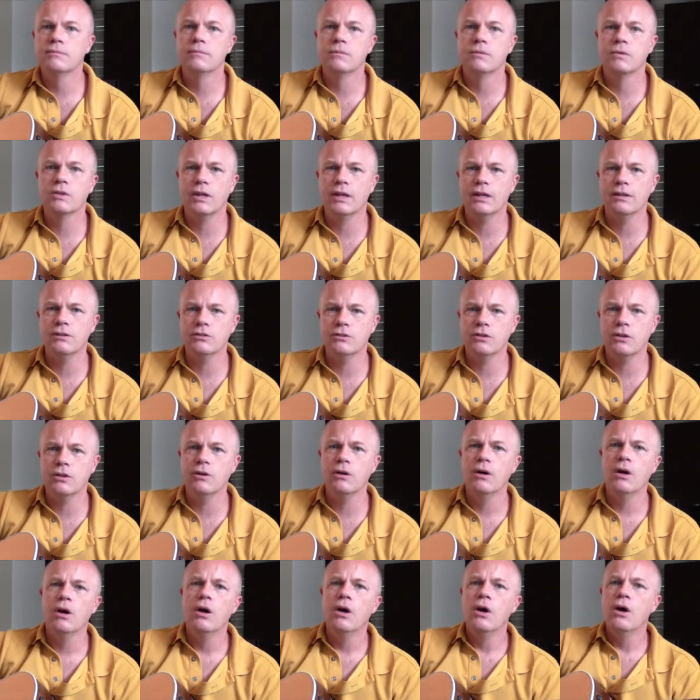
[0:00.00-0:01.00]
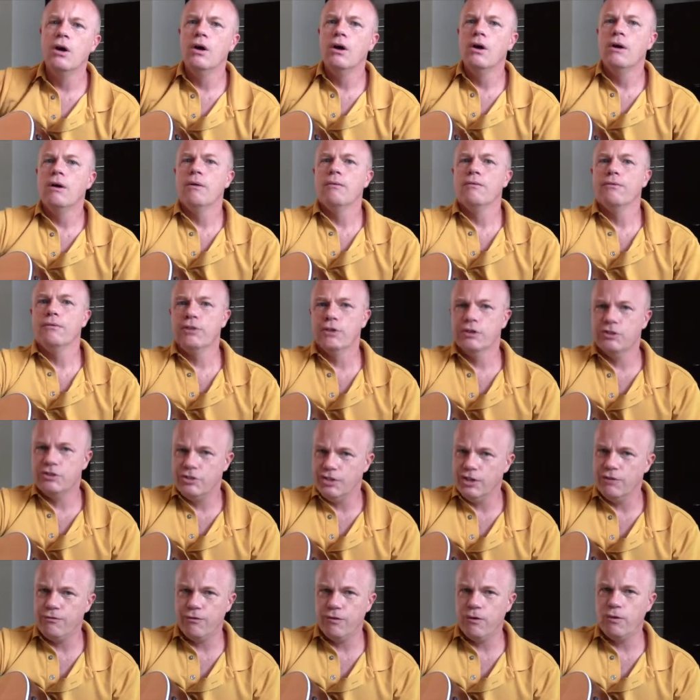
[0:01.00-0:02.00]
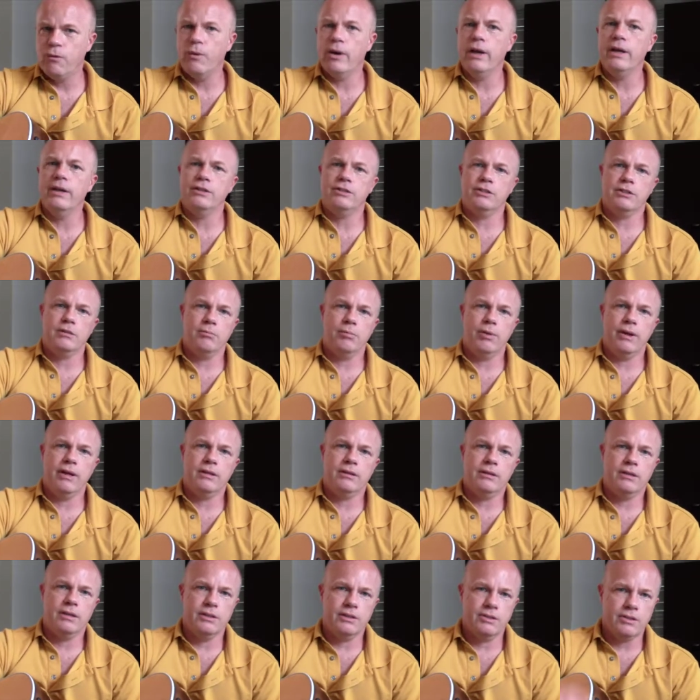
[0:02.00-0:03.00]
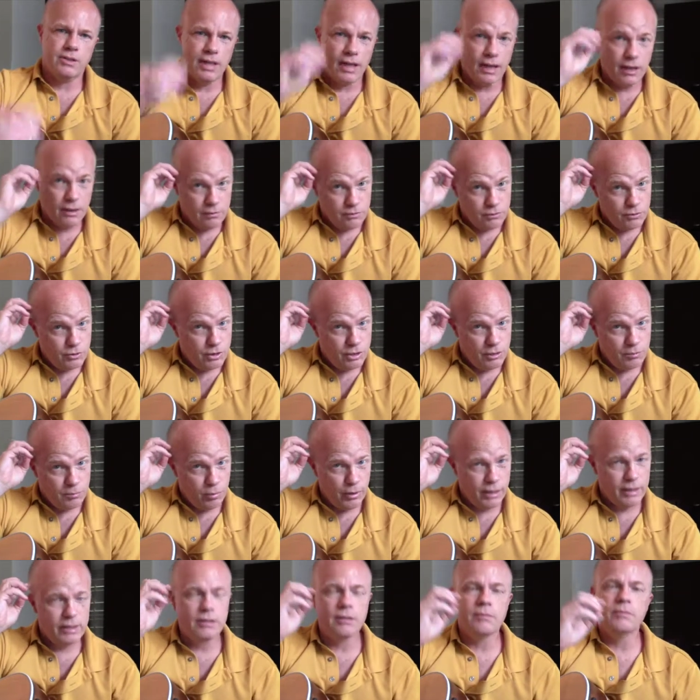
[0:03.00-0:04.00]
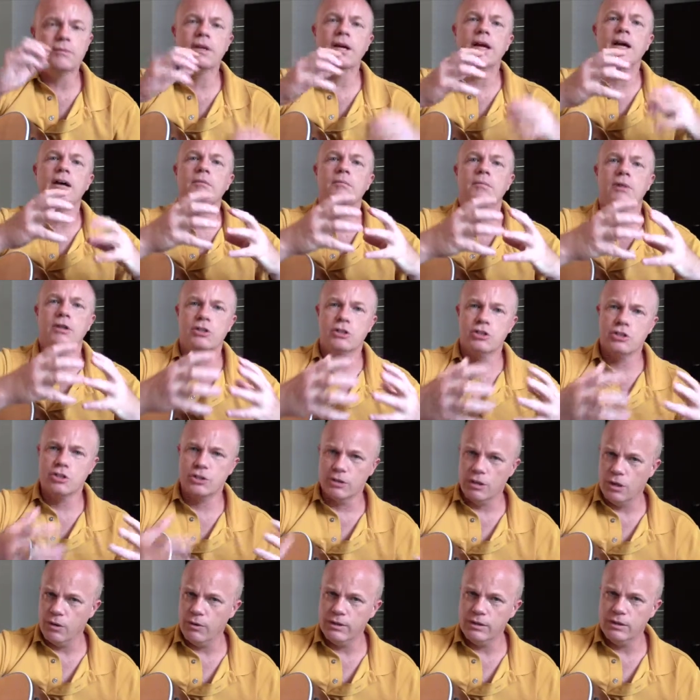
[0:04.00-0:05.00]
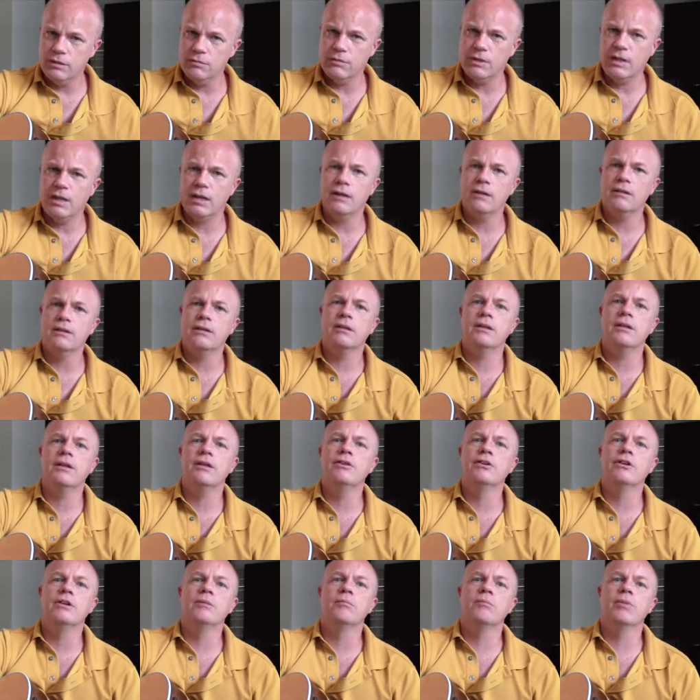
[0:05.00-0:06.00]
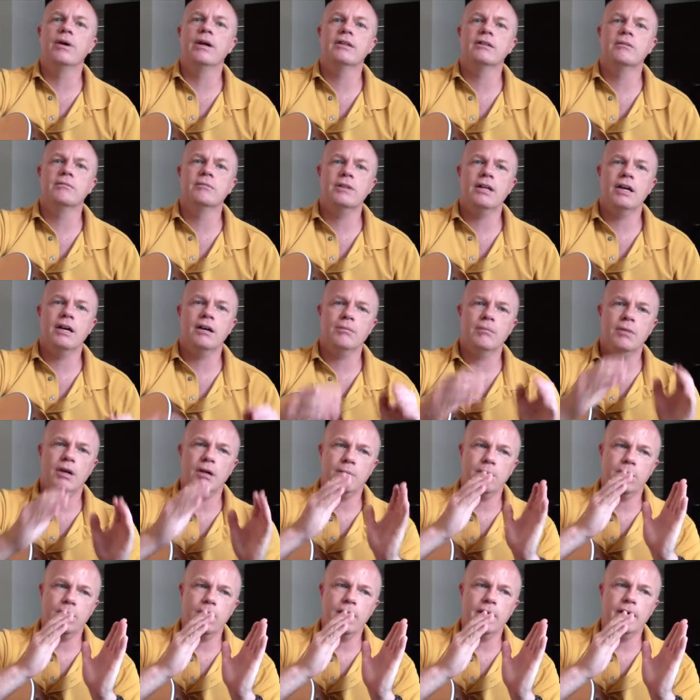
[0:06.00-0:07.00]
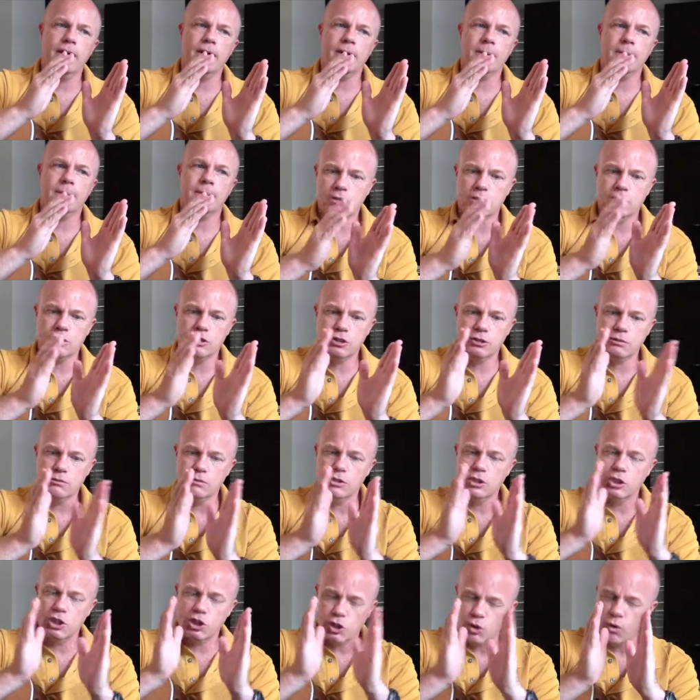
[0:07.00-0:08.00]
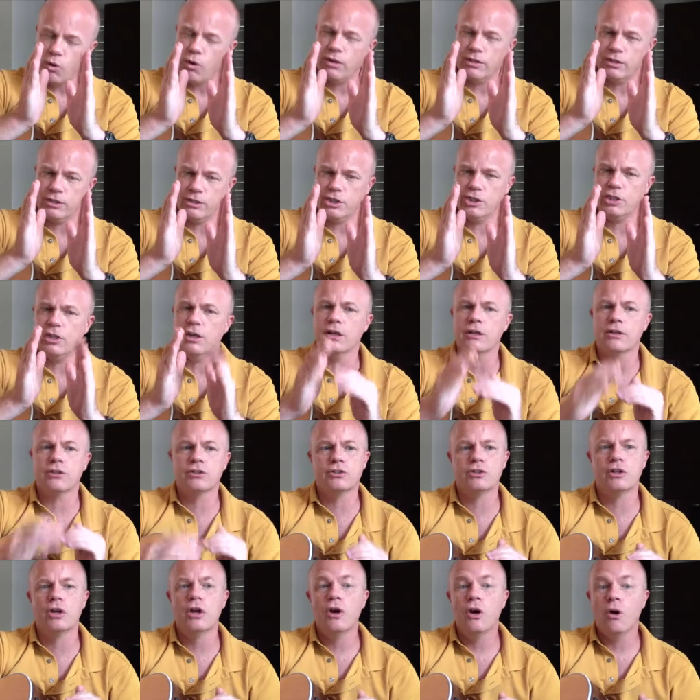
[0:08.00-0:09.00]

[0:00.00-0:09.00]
Okay, so there are different ways to break things down. You can break them down by slowing them down. You can break them down by playing short chunks.